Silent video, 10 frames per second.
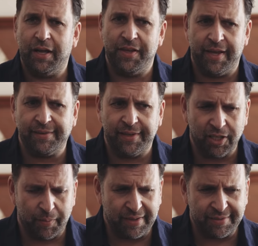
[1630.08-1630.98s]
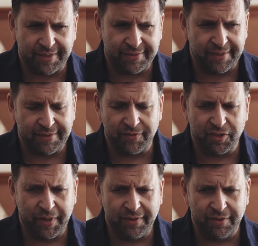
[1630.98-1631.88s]
I think yesterday I got about 60 to
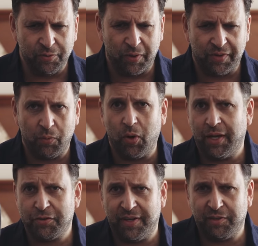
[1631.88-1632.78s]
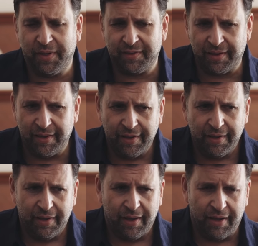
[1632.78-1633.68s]
70 meters with the wireless transmitter
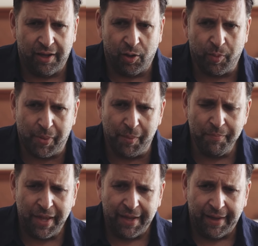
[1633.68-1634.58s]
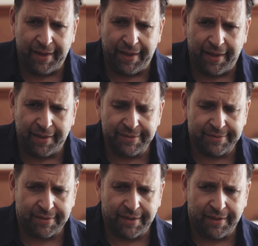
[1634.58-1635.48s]
uh, on my bum.
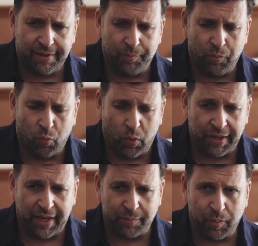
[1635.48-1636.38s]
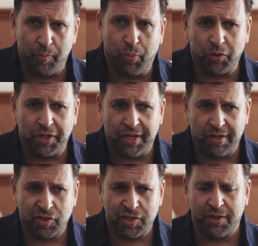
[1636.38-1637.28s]
And um, when I had my
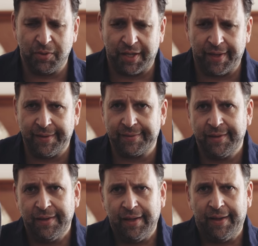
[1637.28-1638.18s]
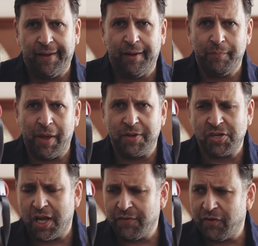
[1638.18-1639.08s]
body shielding it, uh, maybe
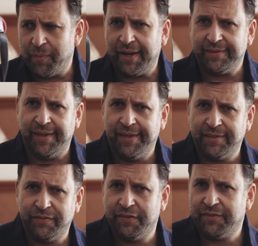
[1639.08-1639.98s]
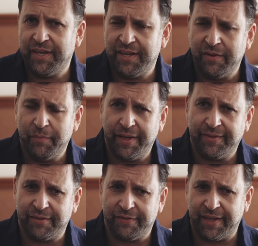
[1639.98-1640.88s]
shave off about 10 to 15
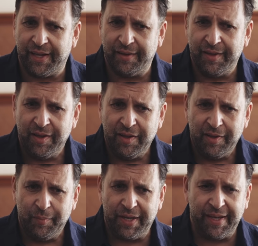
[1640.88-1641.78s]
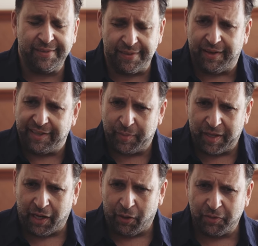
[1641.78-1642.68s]
meters for that but it is designed to
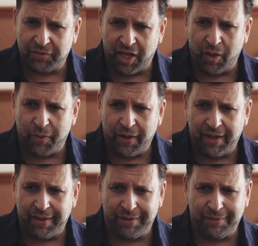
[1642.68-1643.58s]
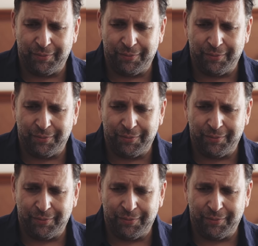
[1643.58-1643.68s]
be close up. Uh,